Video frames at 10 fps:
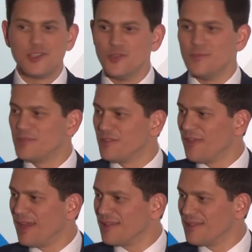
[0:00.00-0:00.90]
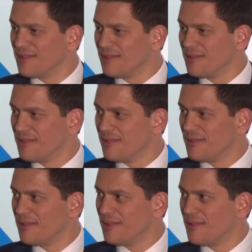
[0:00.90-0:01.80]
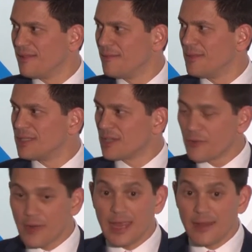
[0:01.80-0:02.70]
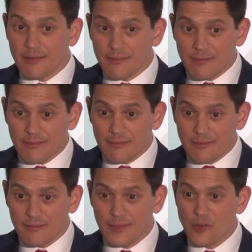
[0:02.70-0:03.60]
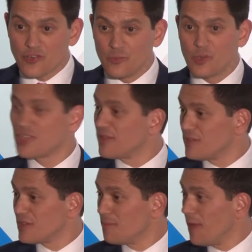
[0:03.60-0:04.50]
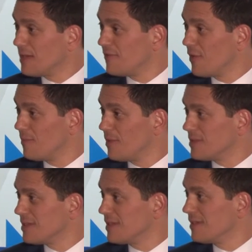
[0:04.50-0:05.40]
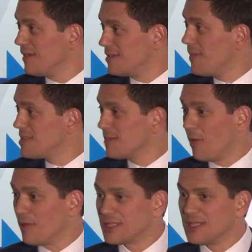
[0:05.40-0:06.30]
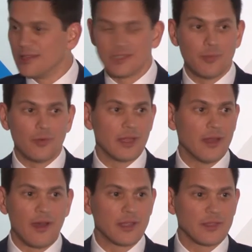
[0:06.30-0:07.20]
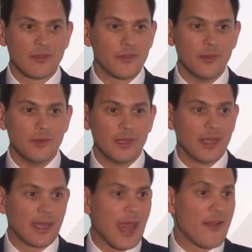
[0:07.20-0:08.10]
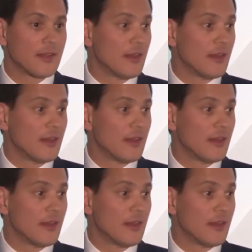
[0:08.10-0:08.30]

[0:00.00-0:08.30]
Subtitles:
doomed to fail. But it's a great notion which doesn't just apply to foreign policy. A domestic policy that is born in the hearts of the few and carried in